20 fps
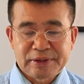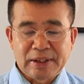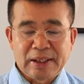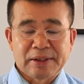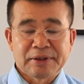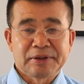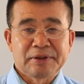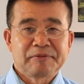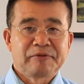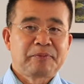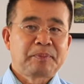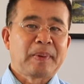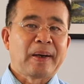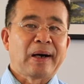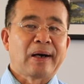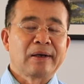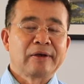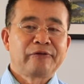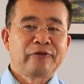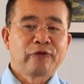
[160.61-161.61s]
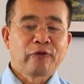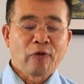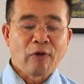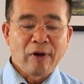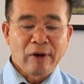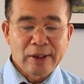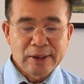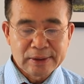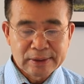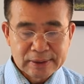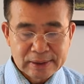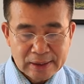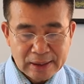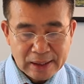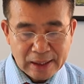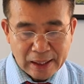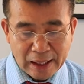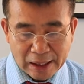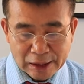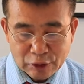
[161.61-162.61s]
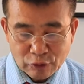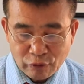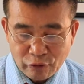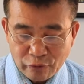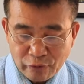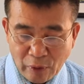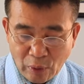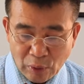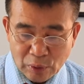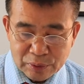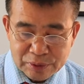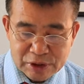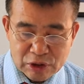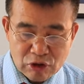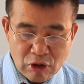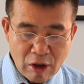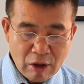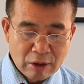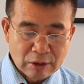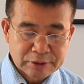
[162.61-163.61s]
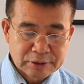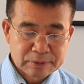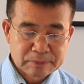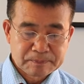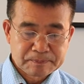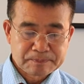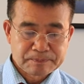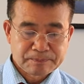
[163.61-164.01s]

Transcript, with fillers: and part four and follow the Lord.